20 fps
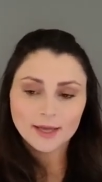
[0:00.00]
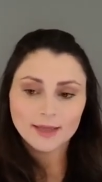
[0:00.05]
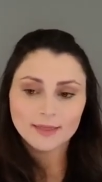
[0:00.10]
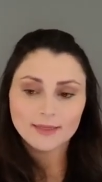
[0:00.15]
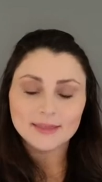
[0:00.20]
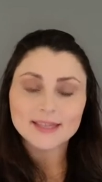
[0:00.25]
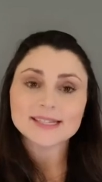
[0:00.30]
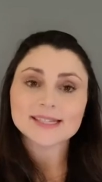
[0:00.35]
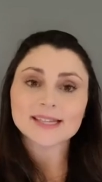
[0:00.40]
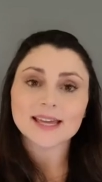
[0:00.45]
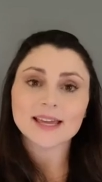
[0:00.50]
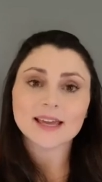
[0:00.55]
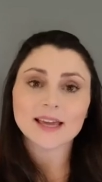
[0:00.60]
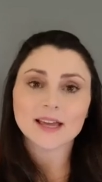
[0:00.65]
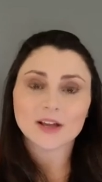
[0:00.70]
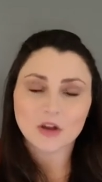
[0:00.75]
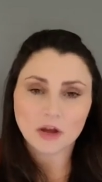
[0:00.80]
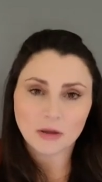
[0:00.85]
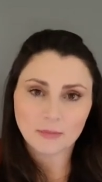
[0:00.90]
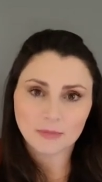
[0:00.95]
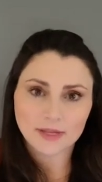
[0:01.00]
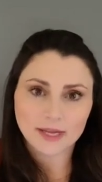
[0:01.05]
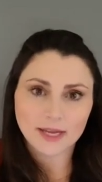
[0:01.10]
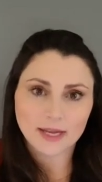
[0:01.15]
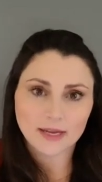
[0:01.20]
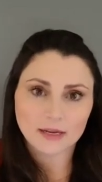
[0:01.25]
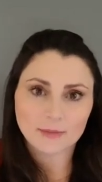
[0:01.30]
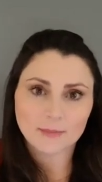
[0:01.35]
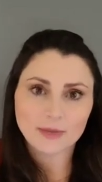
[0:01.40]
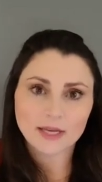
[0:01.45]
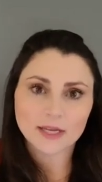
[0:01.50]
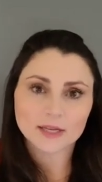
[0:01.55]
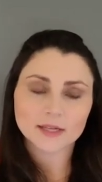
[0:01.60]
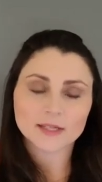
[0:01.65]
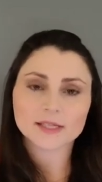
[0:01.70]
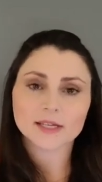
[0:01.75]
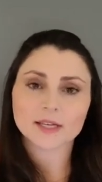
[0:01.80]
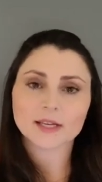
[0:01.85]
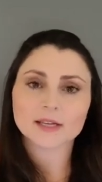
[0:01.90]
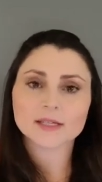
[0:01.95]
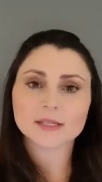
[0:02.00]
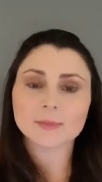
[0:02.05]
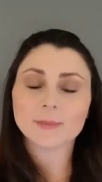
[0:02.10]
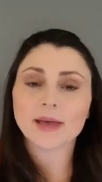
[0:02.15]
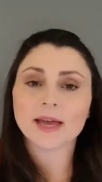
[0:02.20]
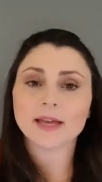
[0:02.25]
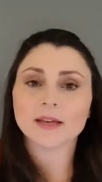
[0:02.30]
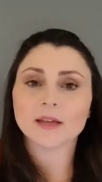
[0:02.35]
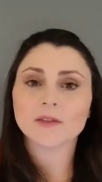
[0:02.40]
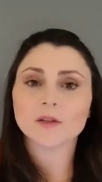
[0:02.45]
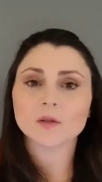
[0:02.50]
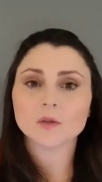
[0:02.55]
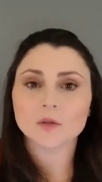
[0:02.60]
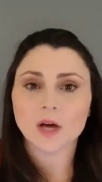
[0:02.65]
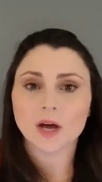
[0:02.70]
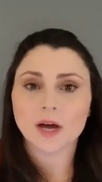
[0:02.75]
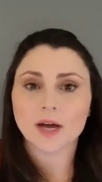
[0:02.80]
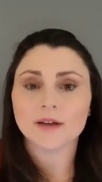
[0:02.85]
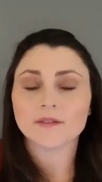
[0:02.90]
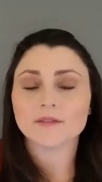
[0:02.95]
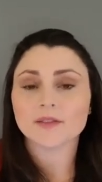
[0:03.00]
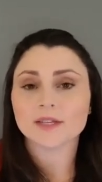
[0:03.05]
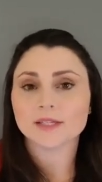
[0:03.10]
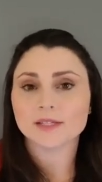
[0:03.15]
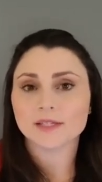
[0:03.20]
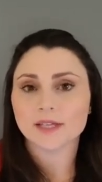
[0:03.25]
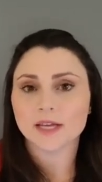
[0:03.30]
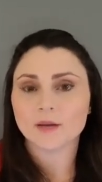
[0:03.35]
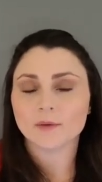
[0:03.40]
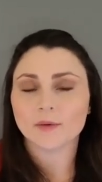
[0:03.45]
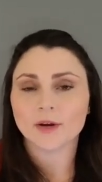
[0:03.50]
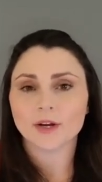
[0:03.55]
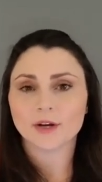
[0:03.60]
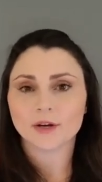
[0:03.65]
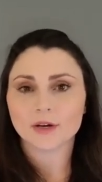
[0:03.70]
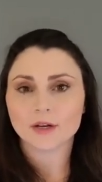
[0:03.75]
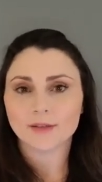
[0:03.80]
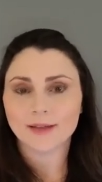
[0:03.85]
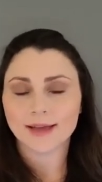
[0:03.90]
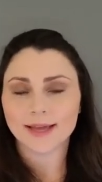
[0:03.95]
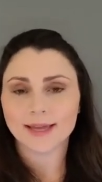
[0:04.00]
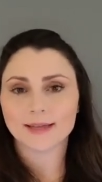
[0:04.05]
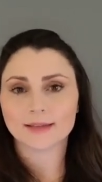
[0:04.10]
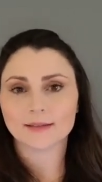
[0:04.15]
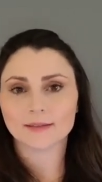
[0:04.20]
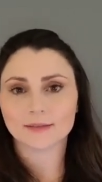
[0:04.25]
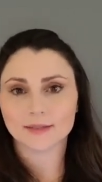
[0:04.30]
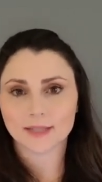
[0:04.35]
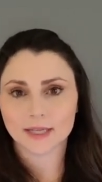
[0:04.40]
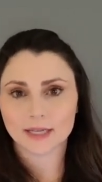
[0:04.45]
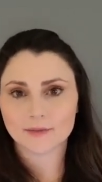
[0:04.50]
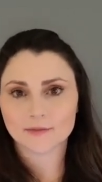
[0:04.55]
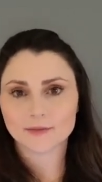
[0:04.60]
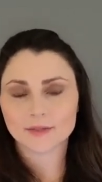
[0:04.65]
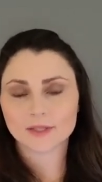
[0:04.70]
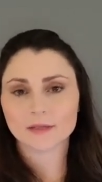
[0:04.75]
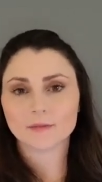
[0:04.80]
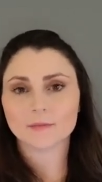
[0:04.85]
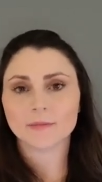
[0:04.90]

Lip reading: this can get complicated because it can depend on the law of the state where your client lives.